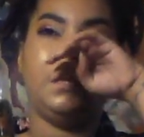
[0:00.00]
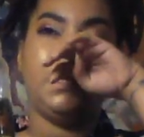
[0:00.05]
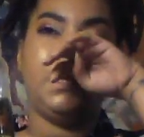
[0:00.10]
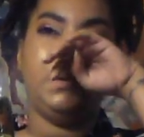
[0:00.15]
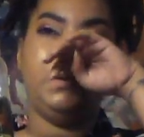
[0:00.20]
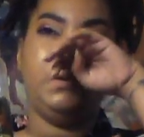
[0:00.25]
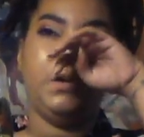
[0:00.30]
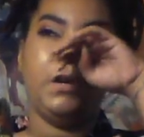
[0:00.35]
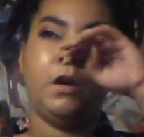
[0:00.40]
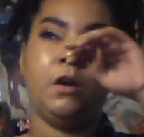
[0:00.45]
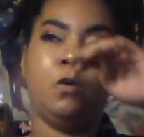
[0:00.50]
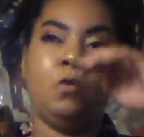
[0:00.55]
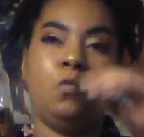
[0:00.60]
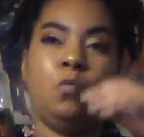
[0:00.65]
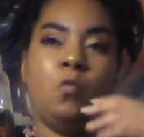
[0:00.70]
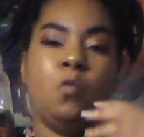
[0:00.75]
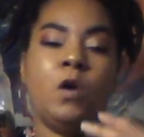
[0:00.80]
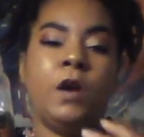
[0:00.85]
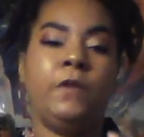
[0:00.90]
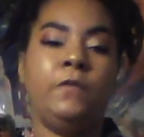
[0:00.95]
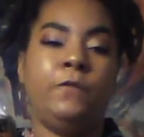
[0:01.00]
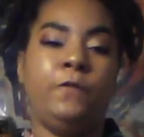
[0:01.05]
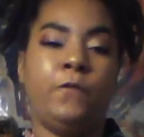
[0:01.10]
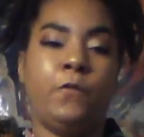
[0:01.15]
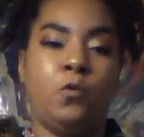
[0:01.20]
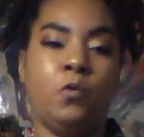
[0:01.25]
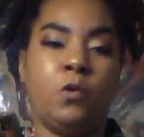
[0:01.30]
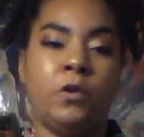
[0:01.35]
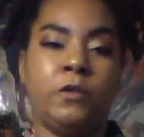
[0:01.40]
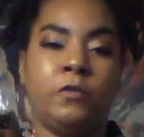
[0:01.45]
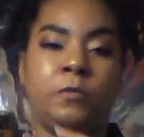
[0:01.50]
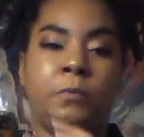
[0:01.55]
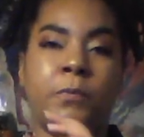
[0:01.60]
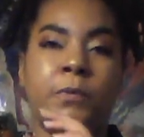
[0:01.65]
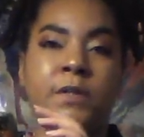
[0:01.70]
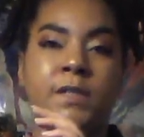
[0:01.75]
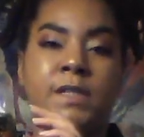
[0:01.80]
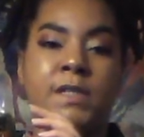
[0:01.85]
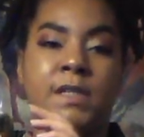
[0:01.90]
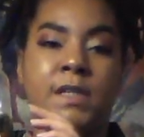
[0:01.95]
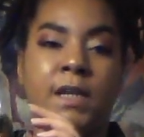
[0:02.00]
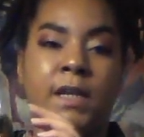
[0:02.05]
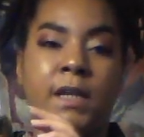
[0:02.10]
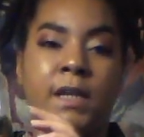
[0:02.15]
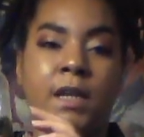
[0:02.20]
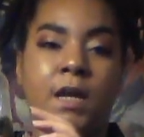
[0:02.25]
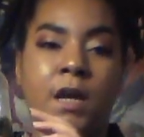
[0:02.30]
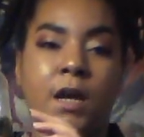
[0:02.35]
1/4%